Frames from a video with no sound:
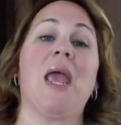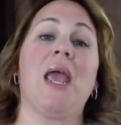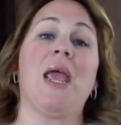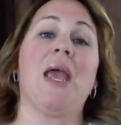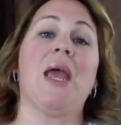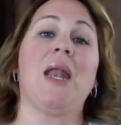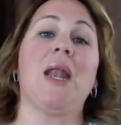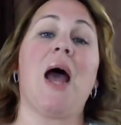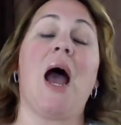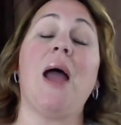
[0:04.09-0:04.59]

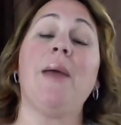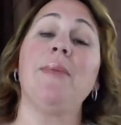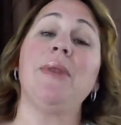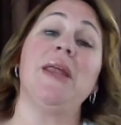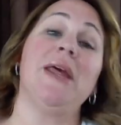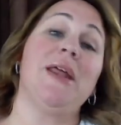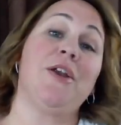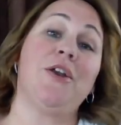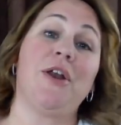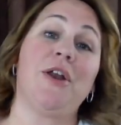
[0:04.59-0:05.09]
and I'm
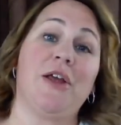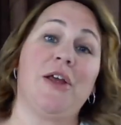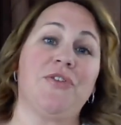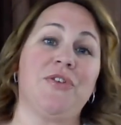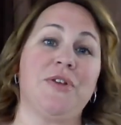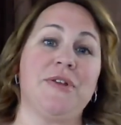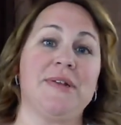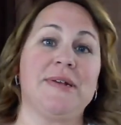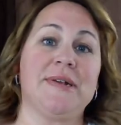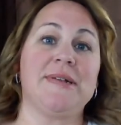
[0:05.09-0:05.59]
an
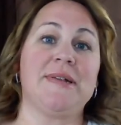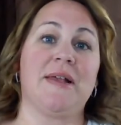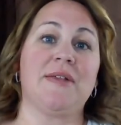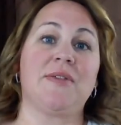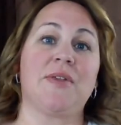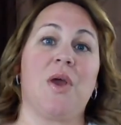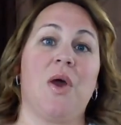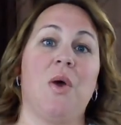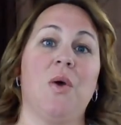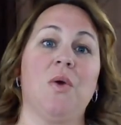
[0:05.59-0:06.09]
international success
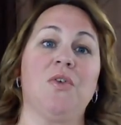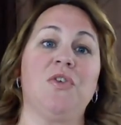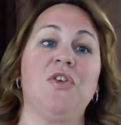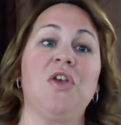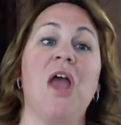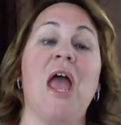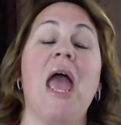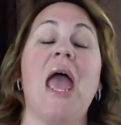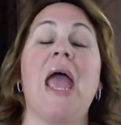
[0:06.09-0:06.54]
coach.